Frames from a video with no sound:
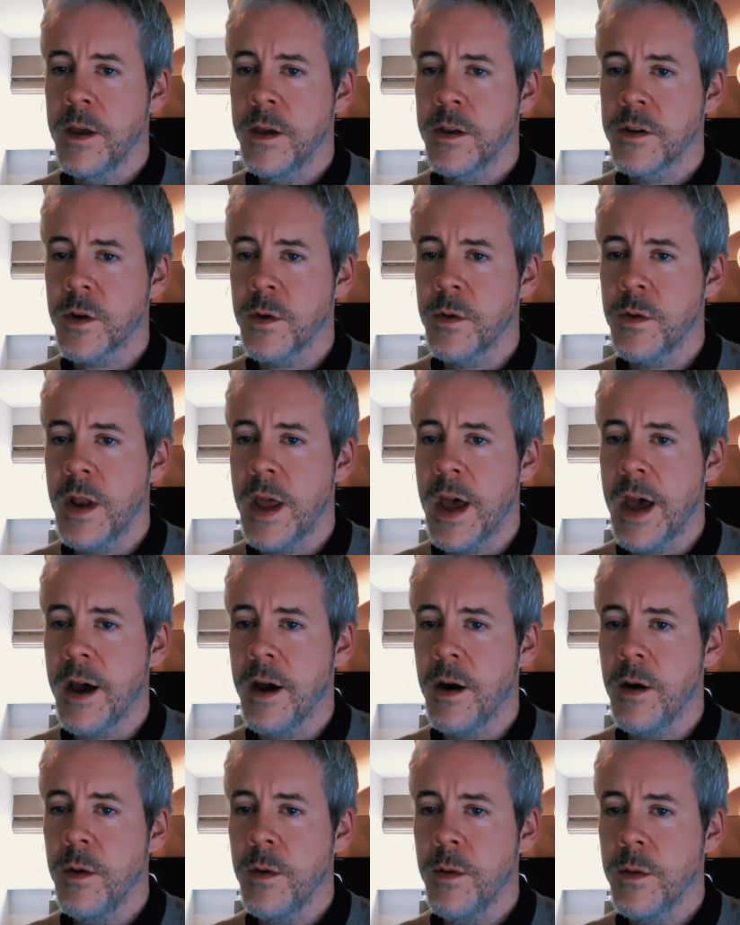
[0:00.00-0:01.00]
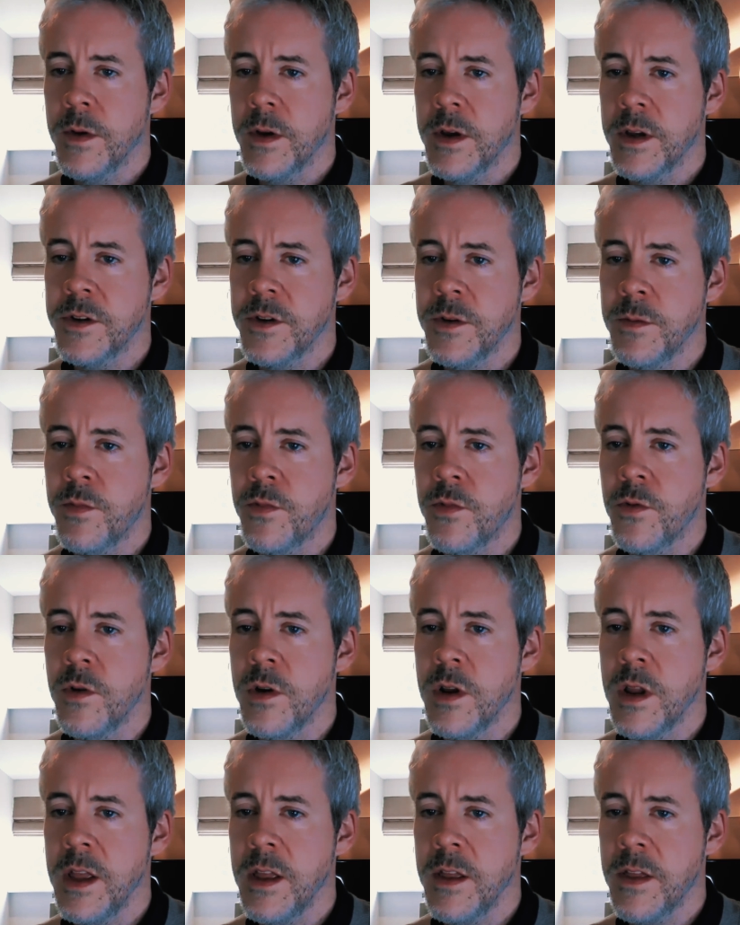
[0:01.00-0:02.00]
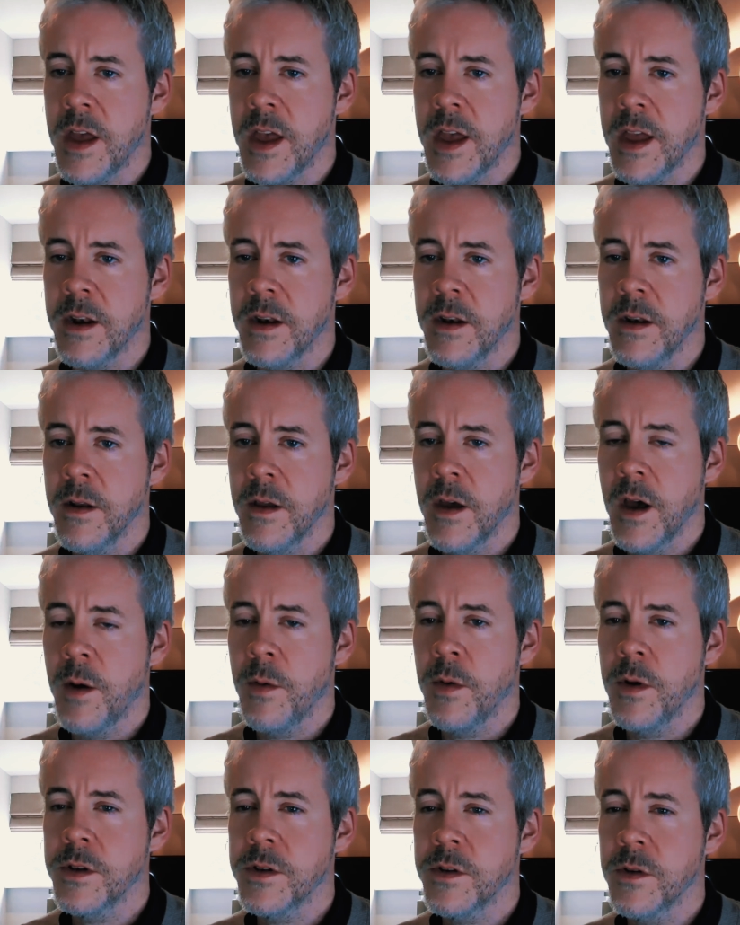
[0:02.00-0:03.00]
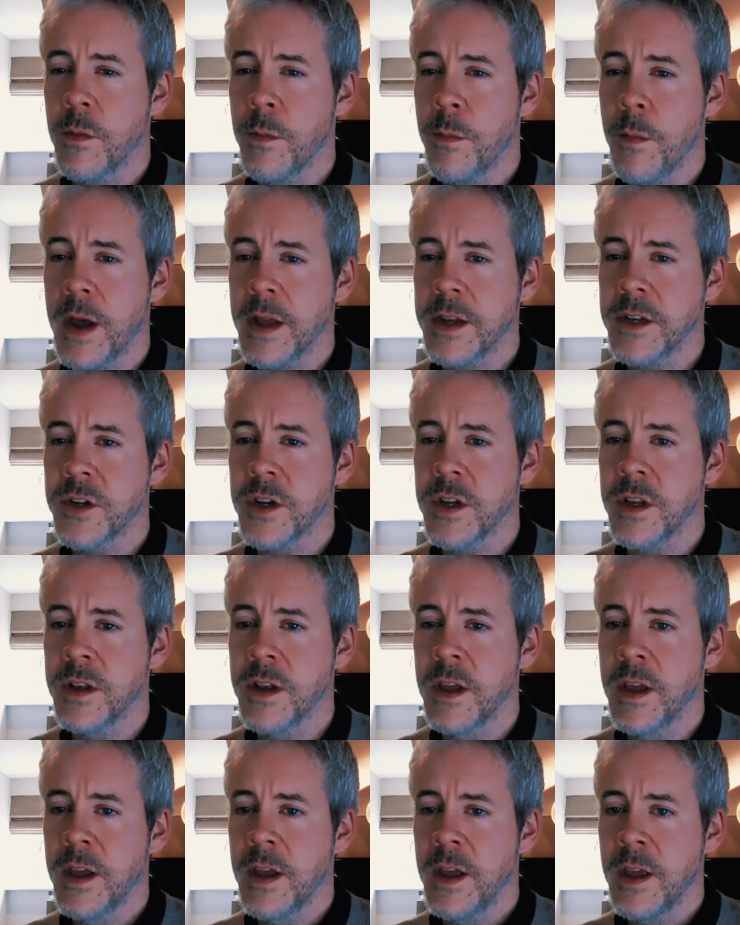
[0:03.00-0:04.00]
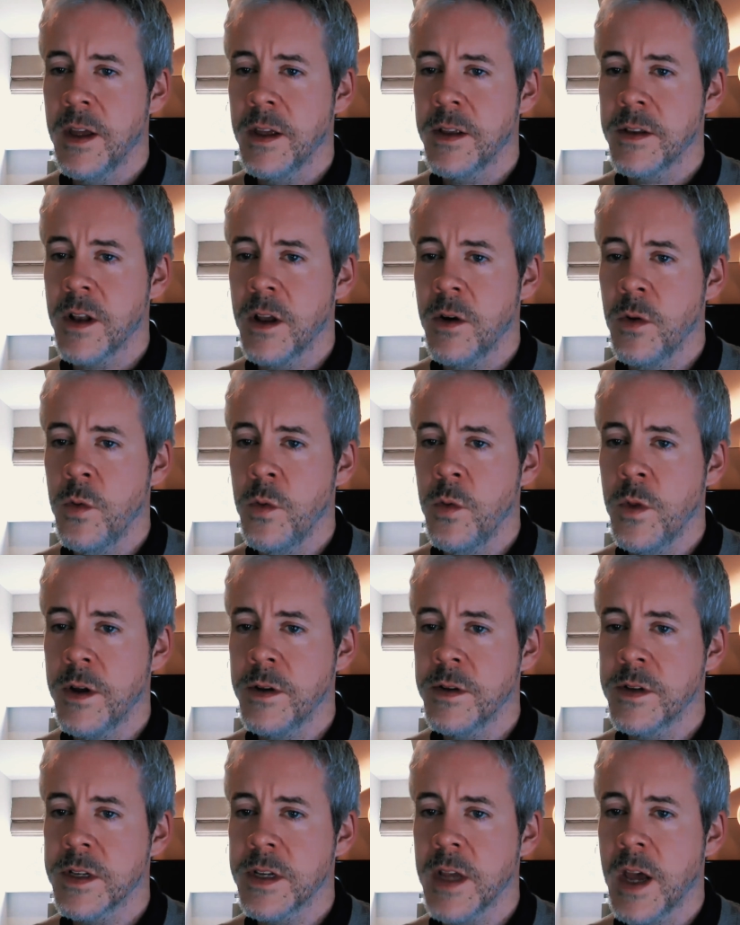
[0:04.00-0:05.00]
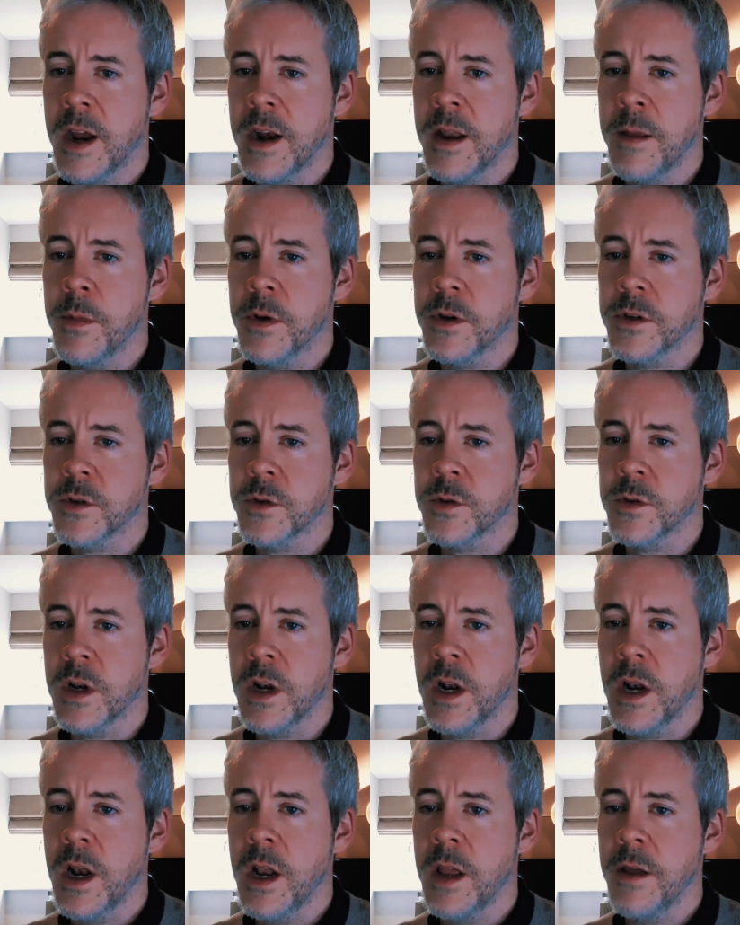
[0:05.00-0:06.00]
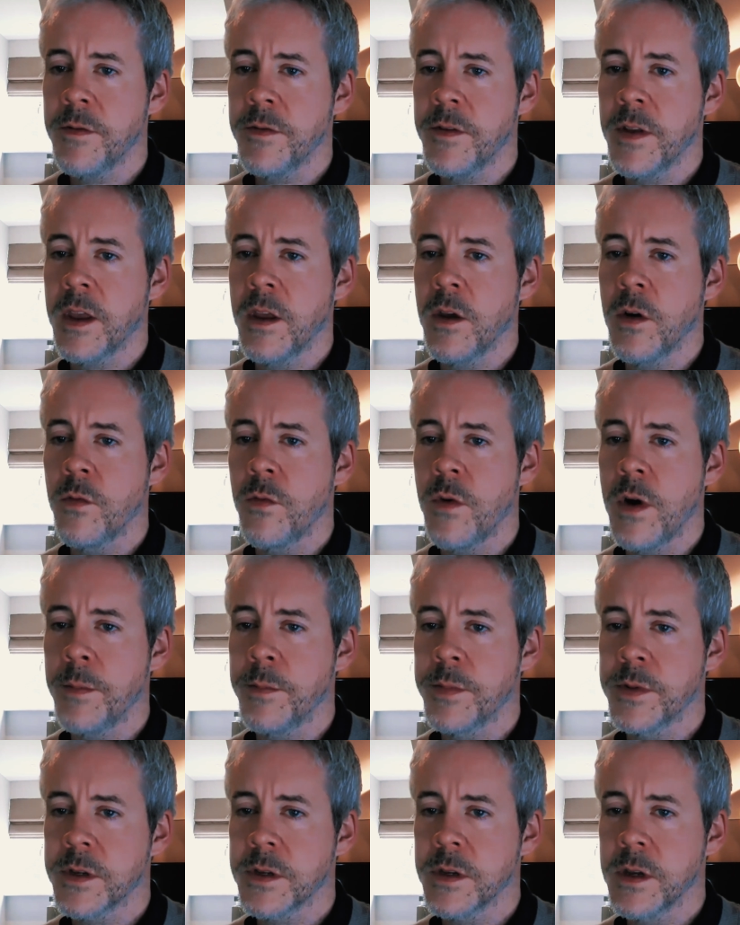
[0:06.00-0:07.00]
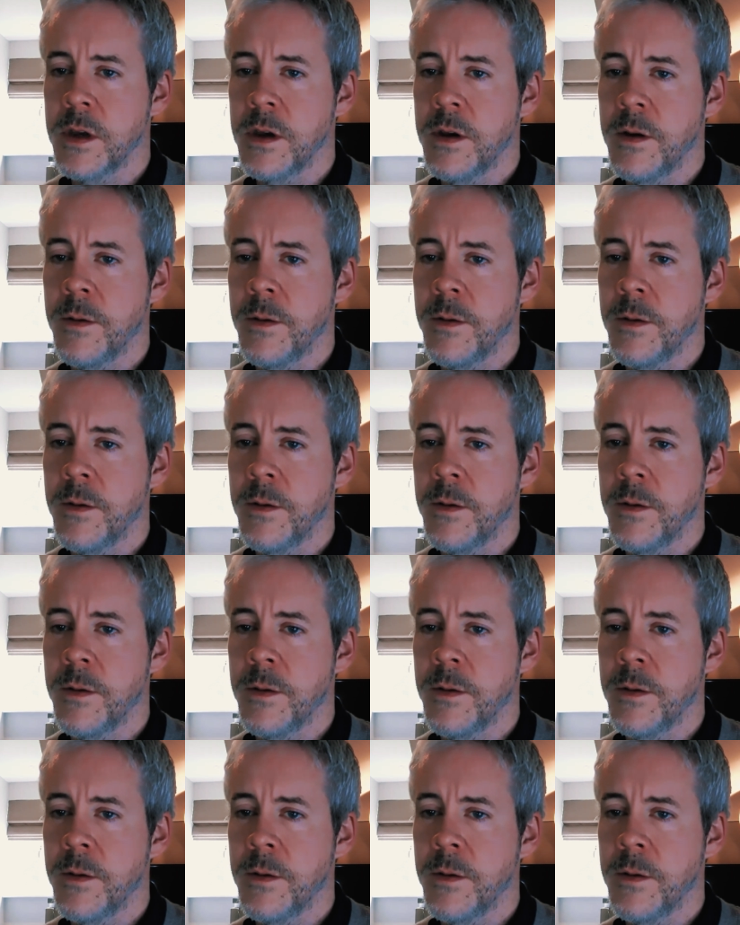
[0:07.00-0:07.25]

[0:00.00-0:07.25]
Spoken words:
So now, as you breathe in, I want you to imagine all those tiny muscles lifting your ribs.